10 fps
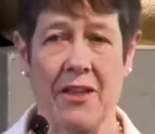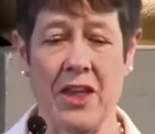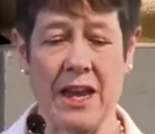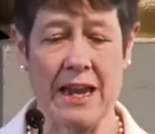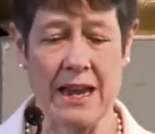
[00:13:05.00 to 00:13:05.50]

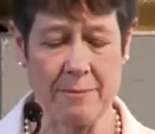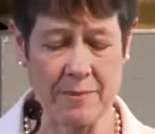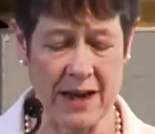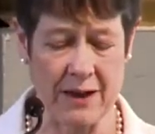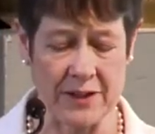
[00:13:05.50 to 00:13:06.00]
The
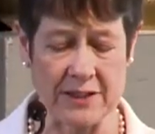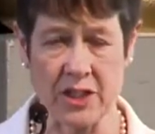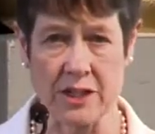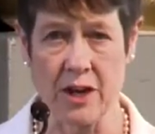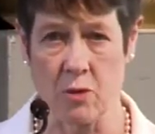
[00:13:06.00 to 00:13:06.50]
lovies
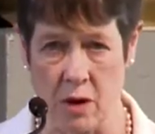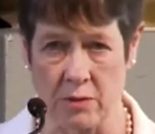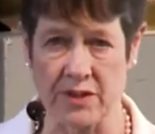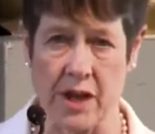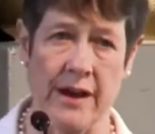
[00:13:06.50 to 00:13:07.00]
didn't know what
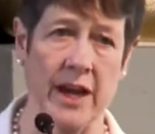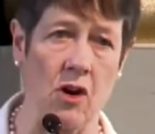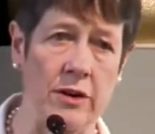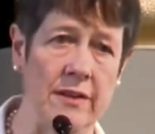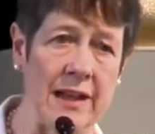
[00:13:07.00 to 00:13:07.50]
was going
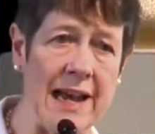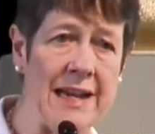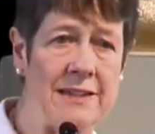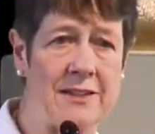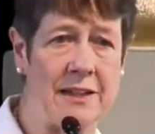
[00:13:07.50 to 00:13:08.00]
on, and the
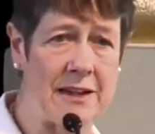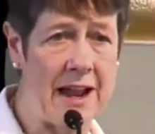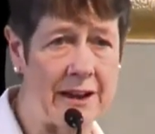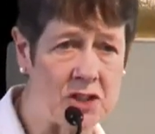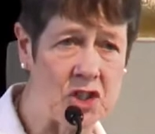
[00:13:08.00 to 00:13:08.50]
ladies that
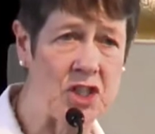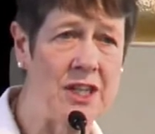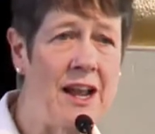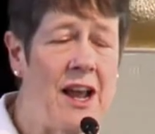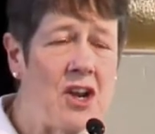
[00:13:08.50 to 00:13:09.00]
lunched
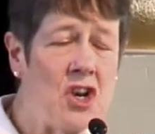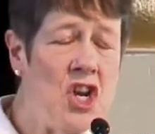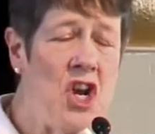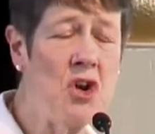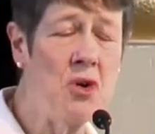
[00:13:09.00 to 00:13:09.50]

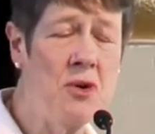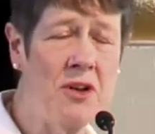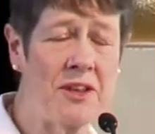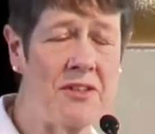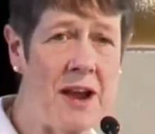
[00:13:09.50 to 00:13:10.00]
knew
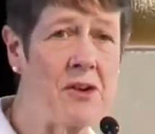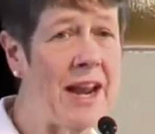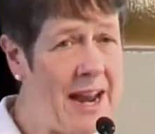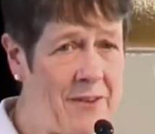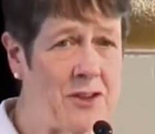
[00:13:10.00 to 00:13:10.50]
that they were going
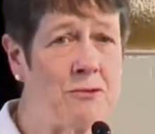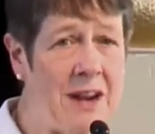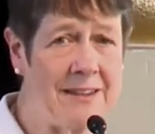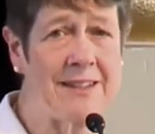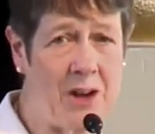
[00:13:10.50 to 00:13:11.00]
to have to
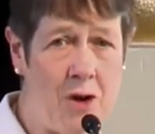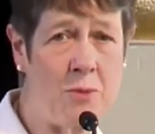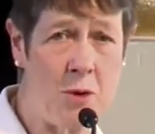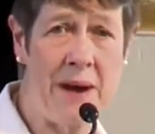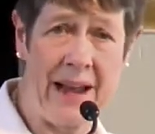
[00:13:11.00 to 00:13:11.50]
raise a lot
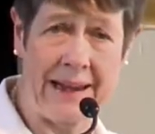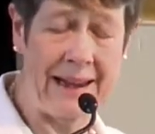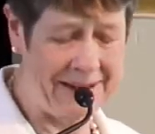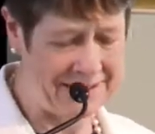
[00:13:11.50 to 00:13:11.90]
more money.